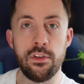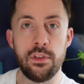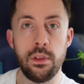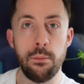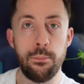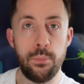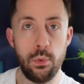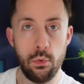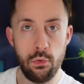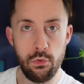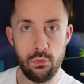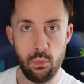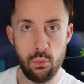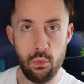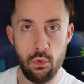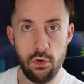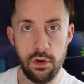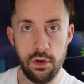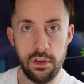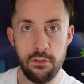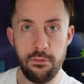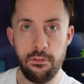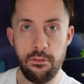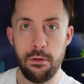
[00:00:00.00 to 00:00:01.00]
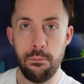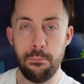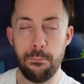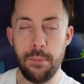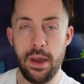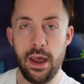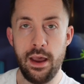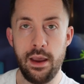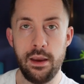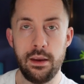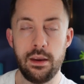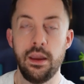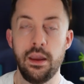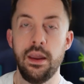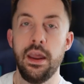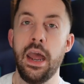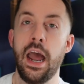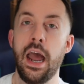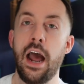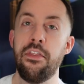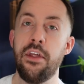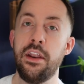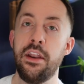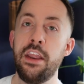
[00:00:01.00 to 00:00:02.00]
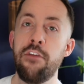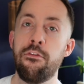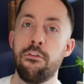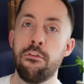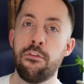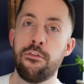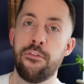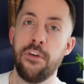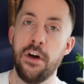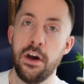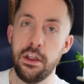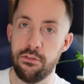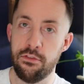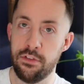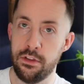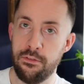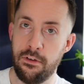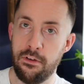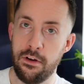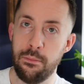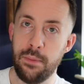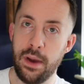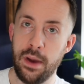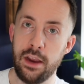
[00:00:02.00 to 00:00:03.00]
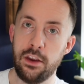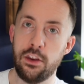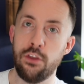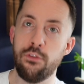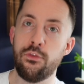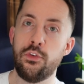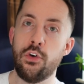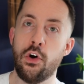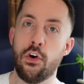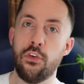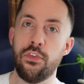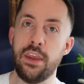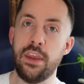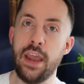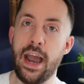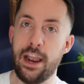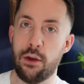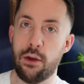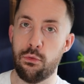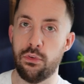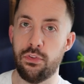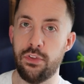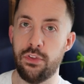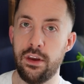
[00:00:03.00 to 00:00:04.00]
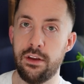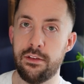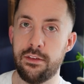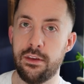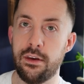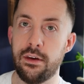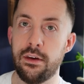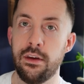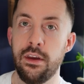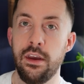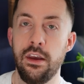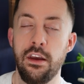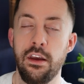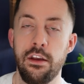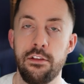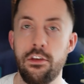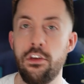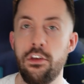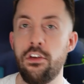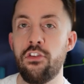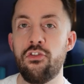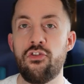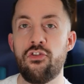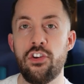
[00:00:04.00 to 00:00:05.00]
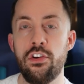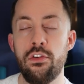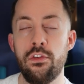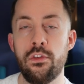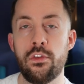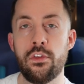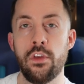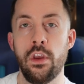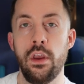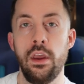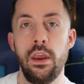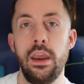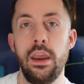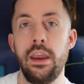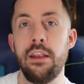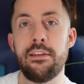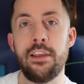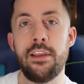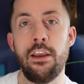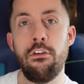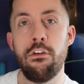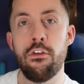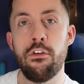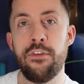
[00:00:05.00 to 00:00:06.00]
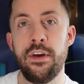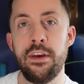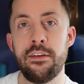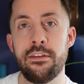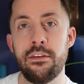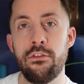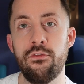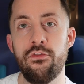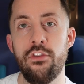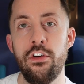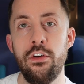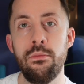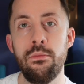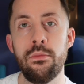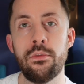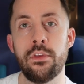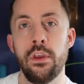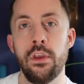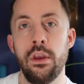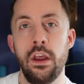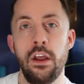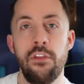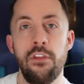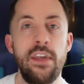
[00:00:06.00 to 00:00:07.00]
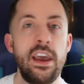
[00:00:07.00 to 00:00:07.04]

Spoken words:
is the boardwalk at the very back, and then even further at the very back, you've got the Aqua Theatre. So you can choose interior facing rooms.